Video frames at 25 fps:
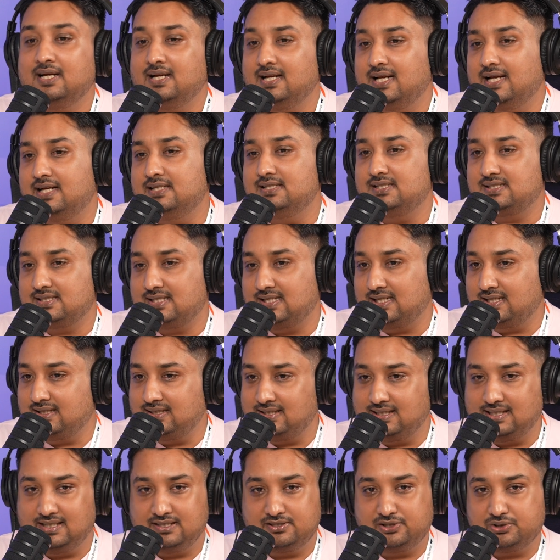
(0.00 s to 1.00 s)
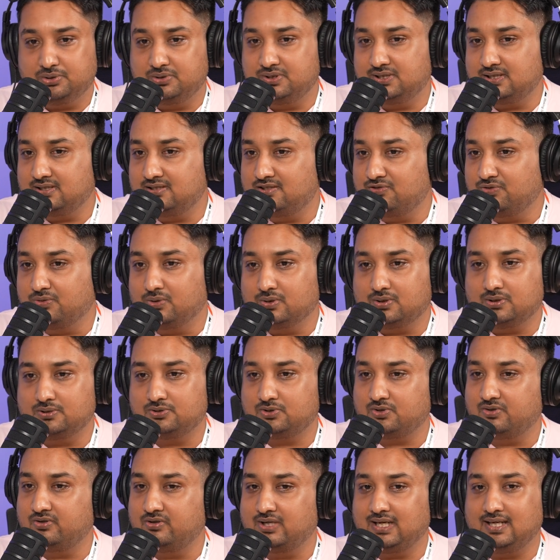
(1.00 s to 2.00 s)
Instead, they should just focus
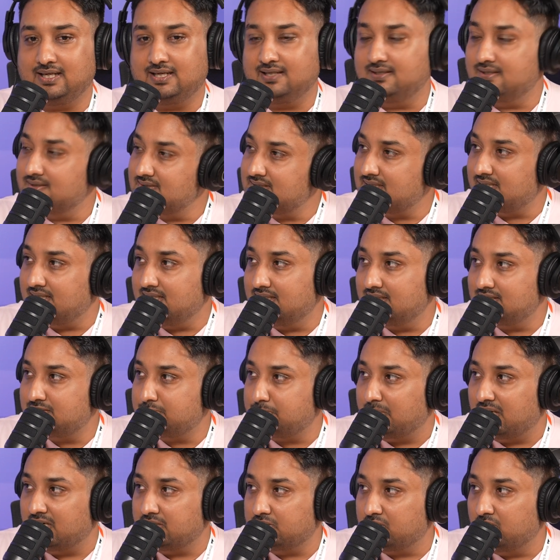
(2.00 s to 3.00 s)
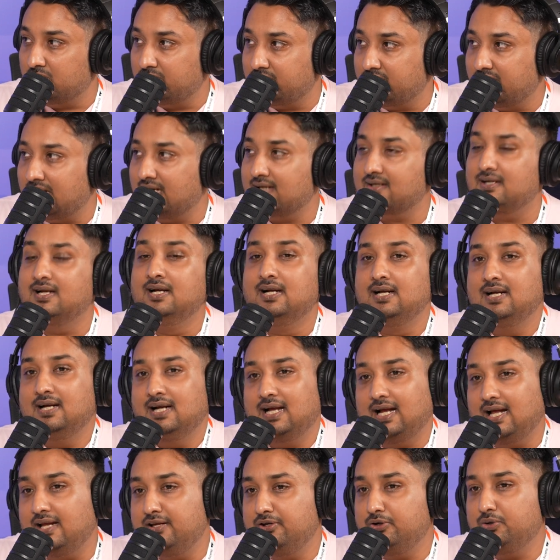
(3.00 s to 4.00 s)
on writing a single smart contract,
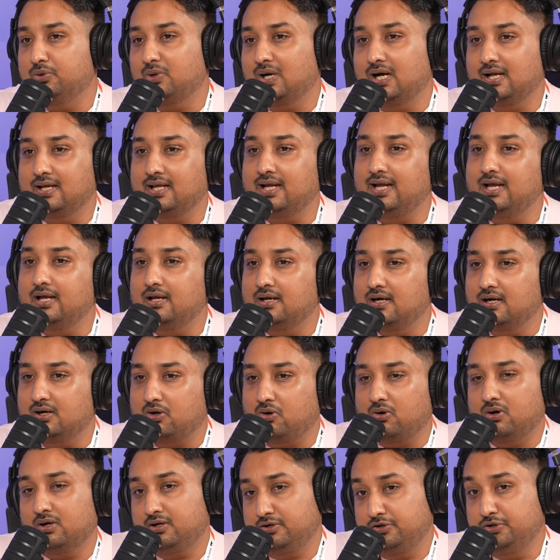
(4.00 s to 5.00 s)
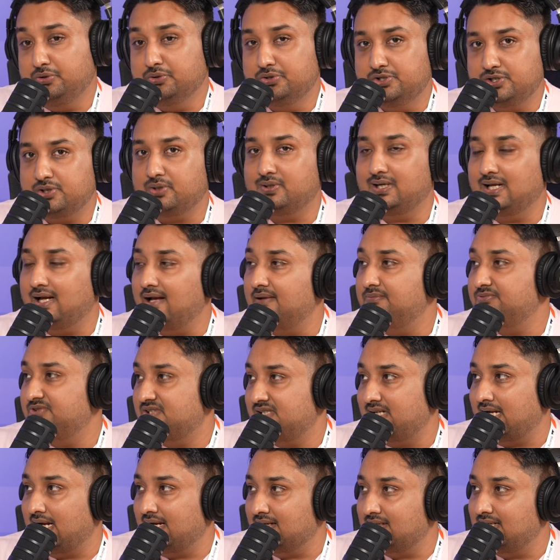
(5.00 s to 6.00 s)
and or you should
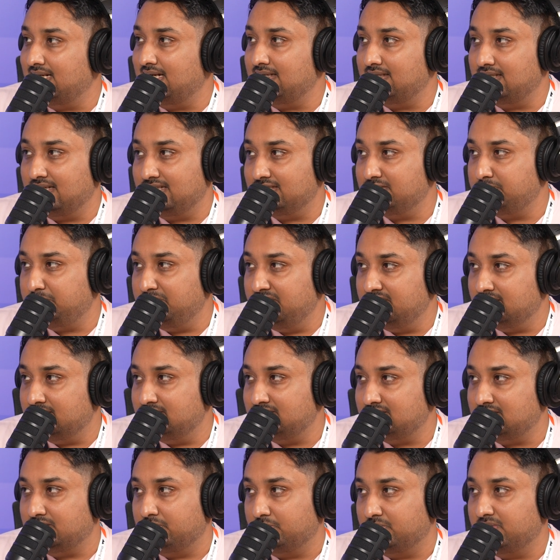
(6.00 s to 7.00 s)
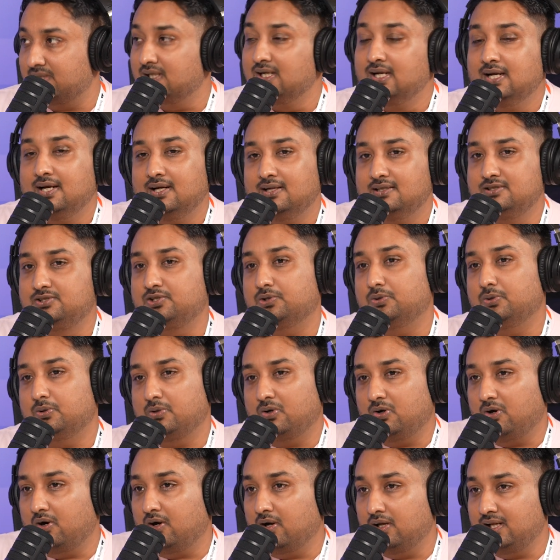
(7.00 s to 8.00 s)
abstract that experience out. So
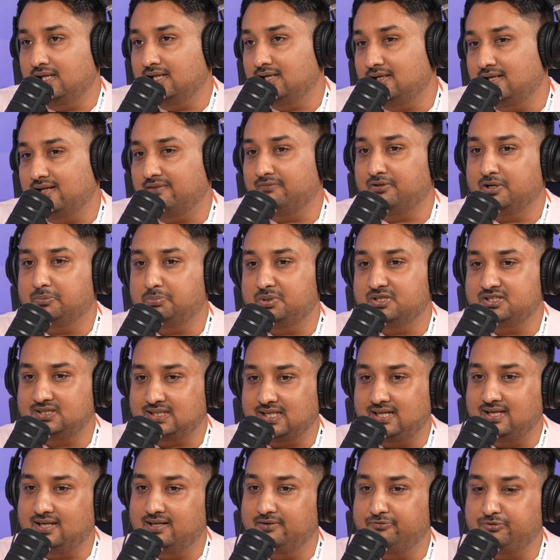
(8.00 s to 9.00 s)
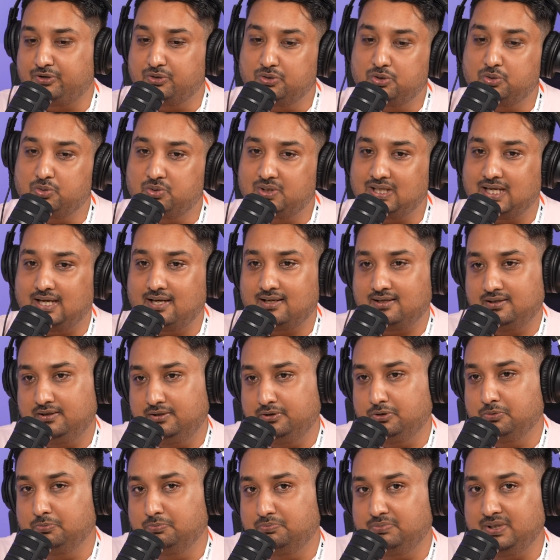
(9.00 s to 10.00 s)
on the developer side, if you do that,
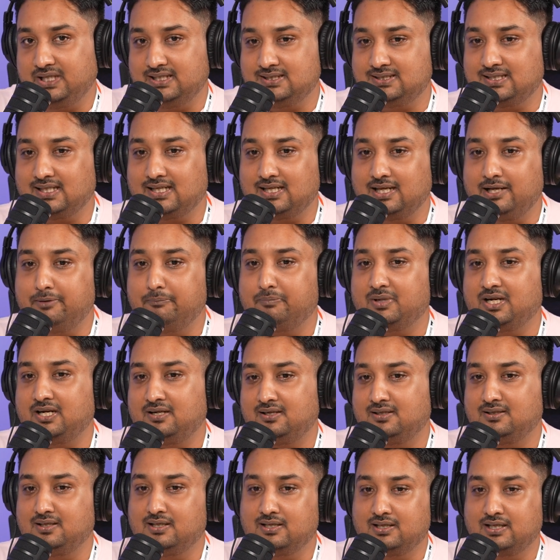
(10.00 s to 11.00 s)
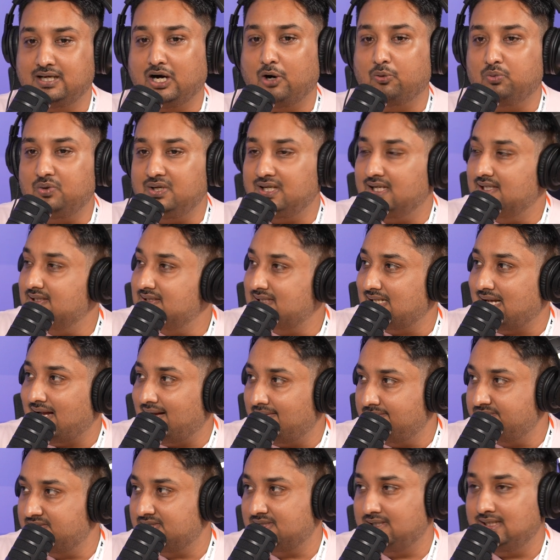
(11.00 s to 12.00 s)
you basically bring countless
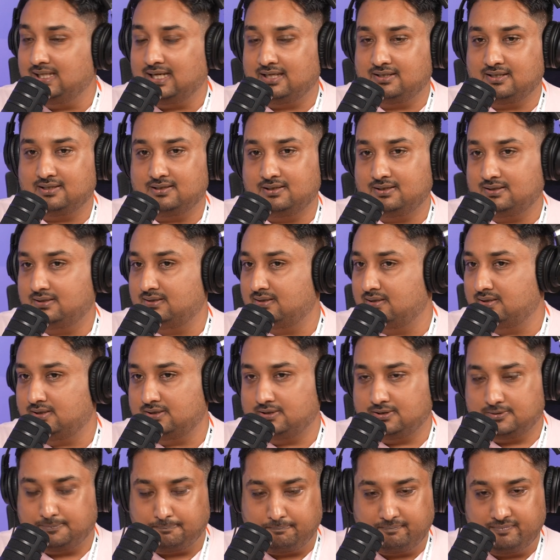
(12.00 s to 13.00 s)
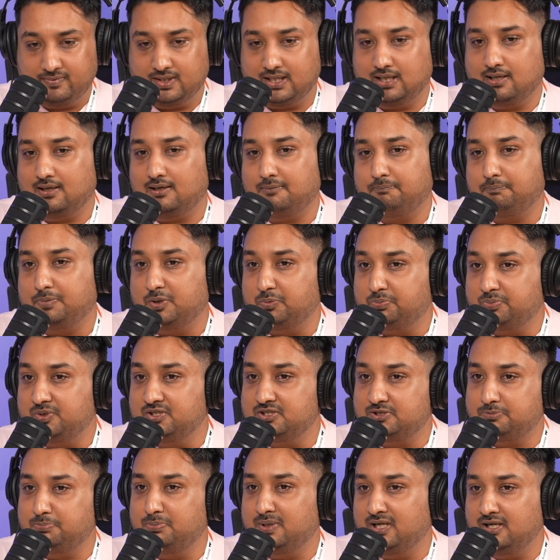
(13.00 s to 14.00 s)
apps that are
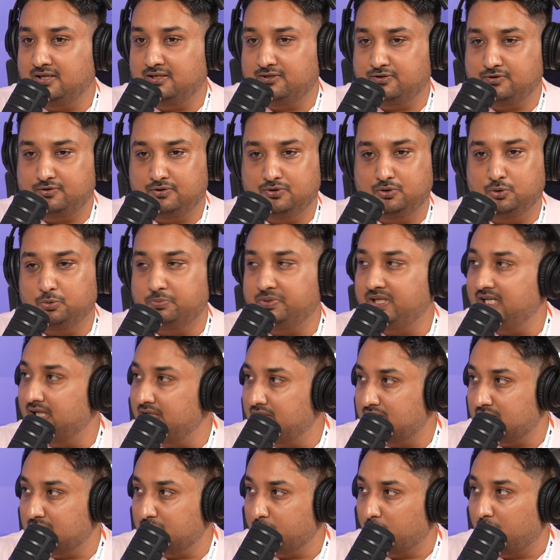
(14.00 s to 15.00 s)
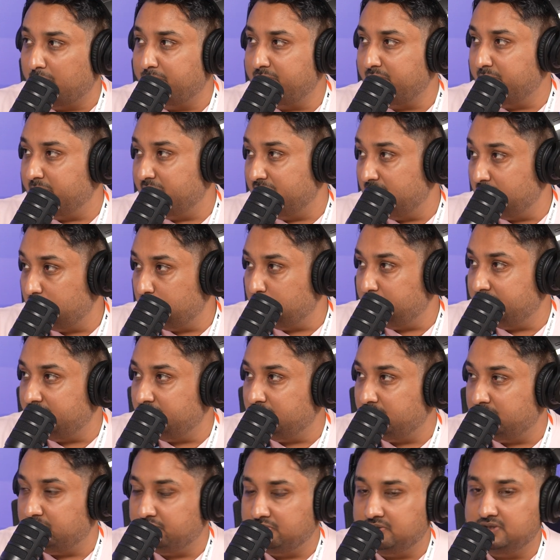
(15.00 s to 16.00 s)
purpose built to be interoperable, to be
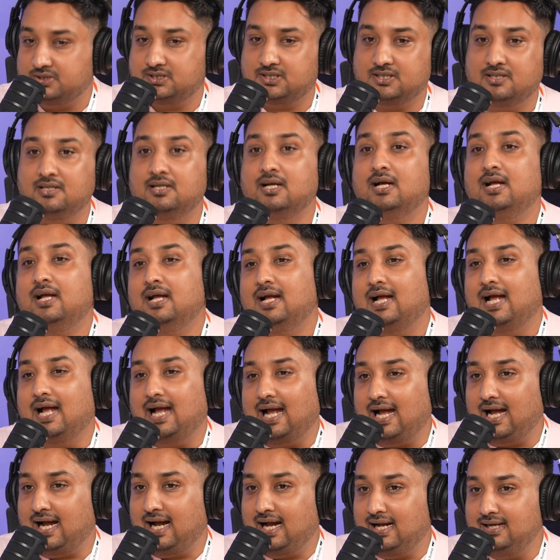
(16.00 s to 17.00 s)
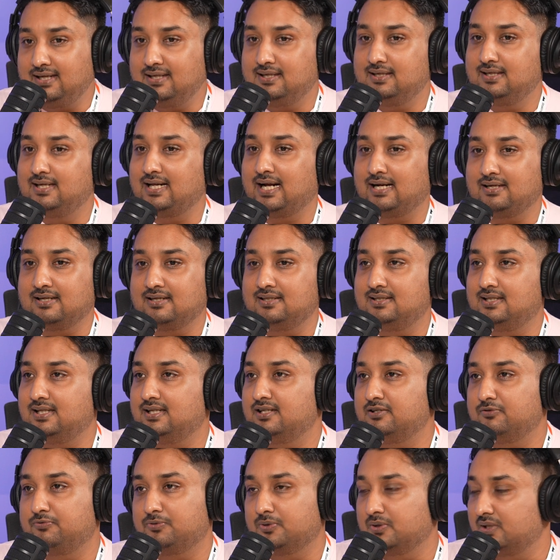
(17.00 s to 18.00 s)
universal, and that are
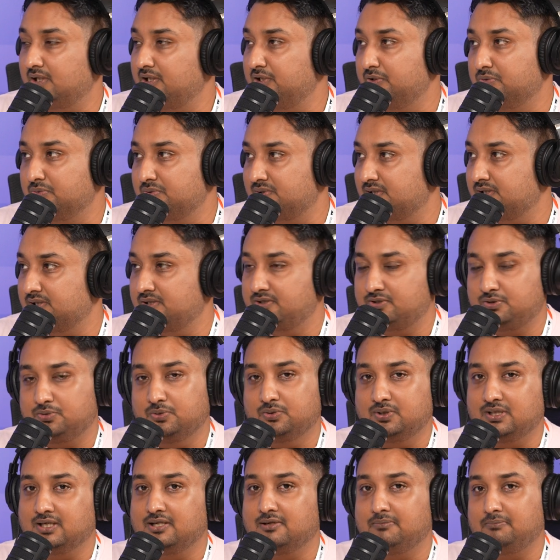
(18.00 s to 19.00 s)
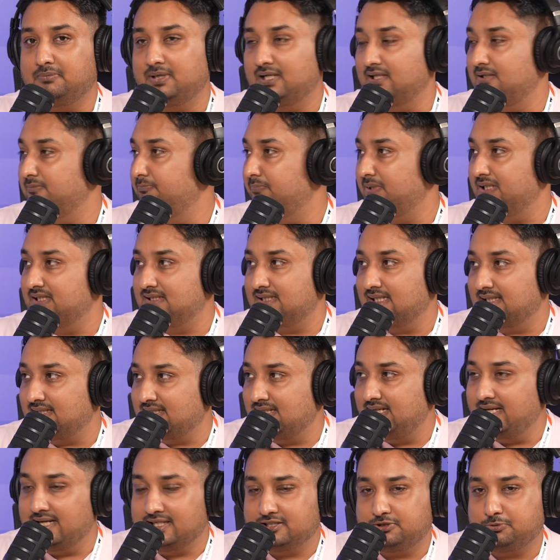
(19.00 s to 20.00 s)
there for the users to come and
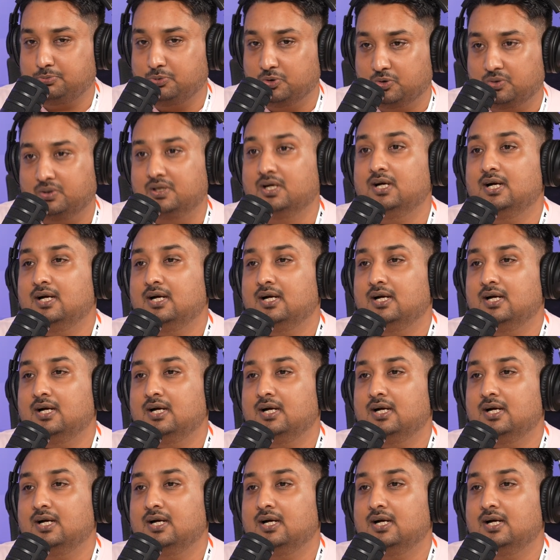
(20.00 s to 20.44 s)
basically explore.